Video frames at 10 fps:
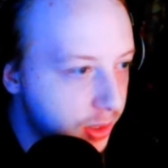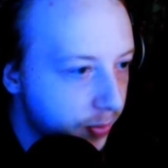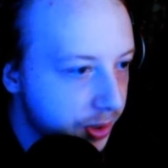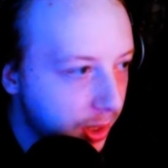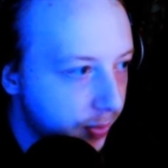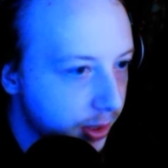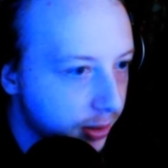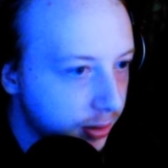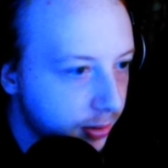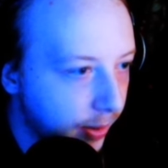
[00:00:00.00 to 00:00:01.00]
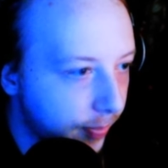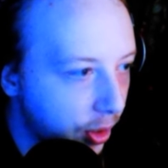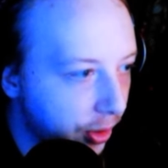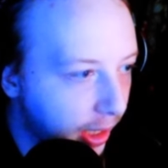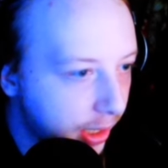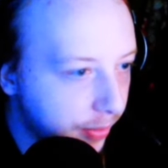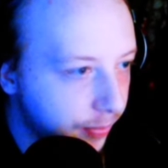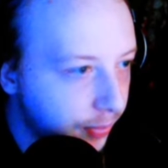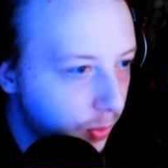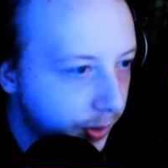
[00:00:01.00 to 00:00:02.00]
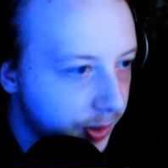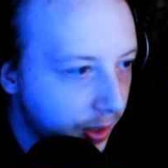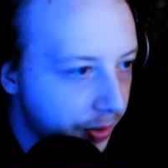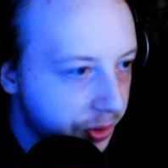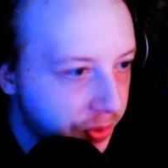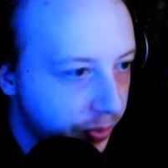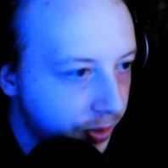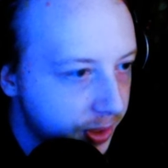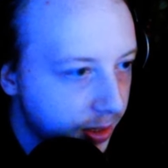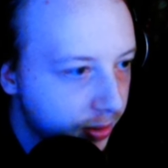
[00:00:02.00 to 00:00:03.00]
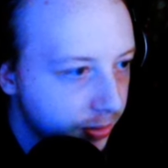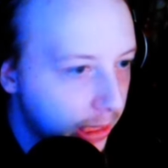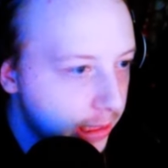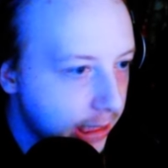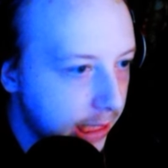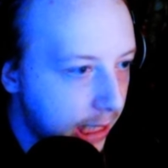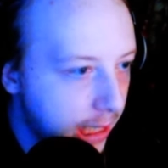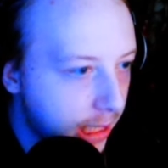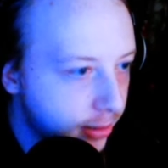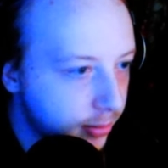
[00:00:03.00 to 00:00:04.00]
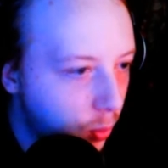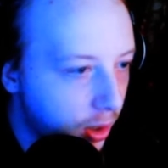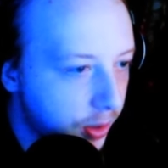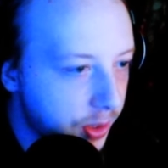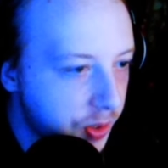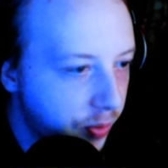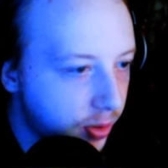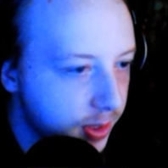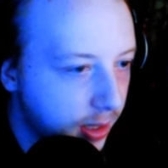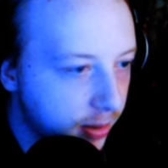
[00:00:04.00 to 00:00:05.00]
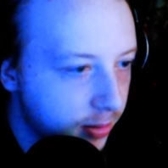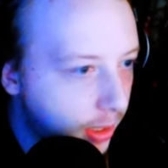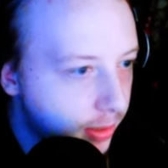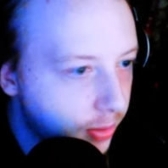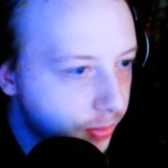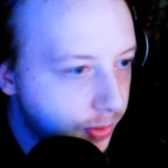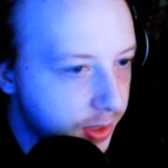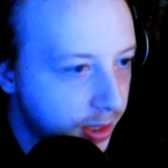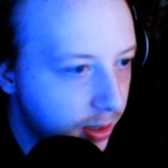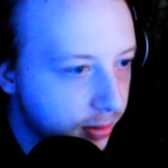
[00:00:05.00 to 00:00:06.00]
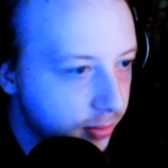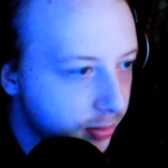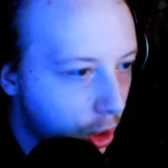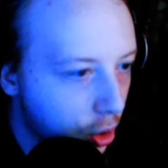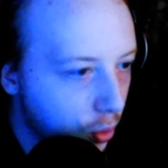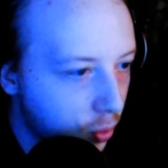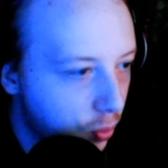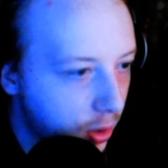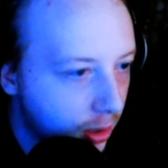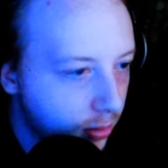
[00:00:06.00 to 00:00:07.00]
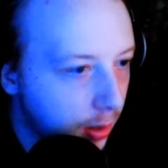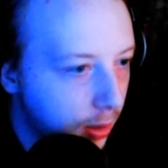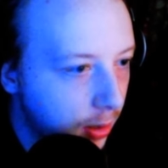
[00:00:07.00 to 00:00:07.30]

way too much time in here that I already am. Dude, where's the other spores at? Is it at? Dude, where are these spores at? I don't see none. Hello? Like,